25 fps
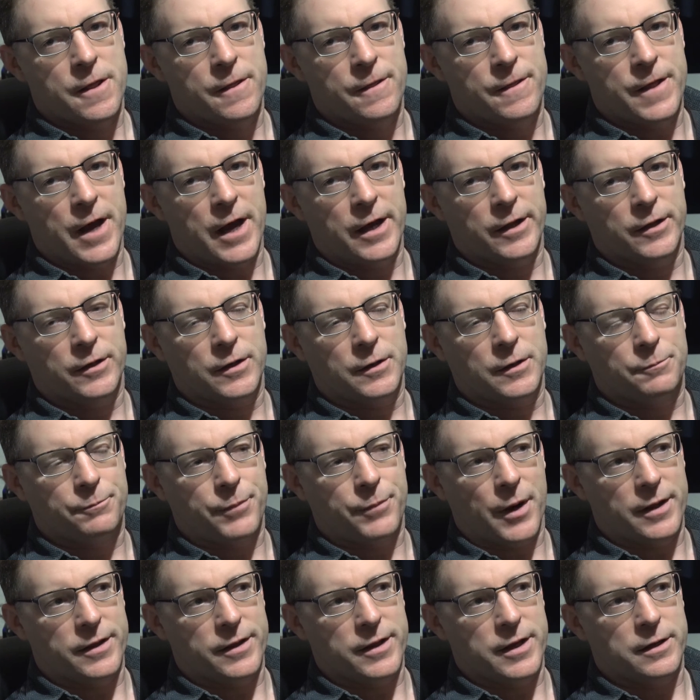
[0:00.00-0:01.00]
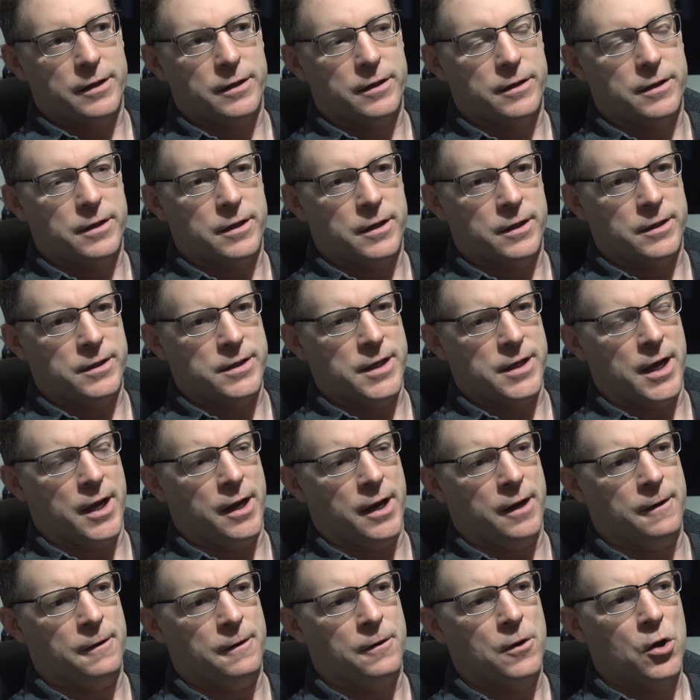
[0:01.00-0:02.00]
that by the end of the
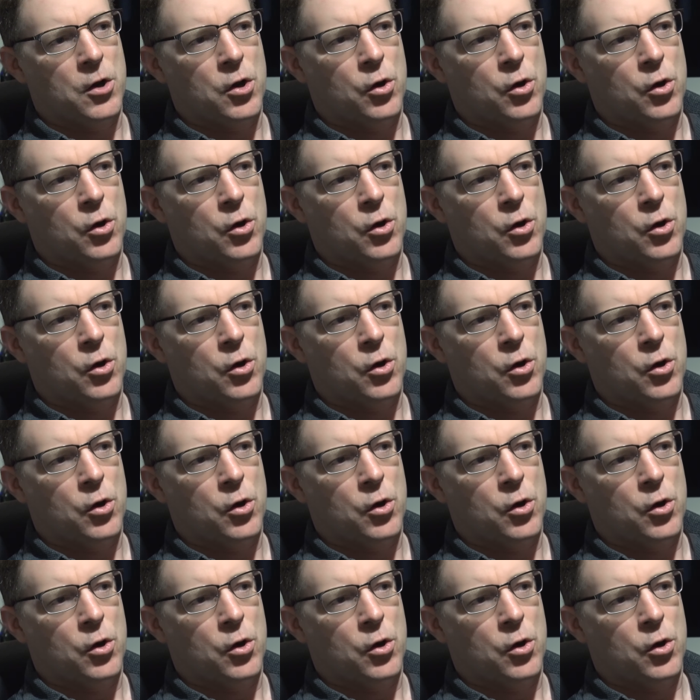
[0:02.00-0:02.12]
day,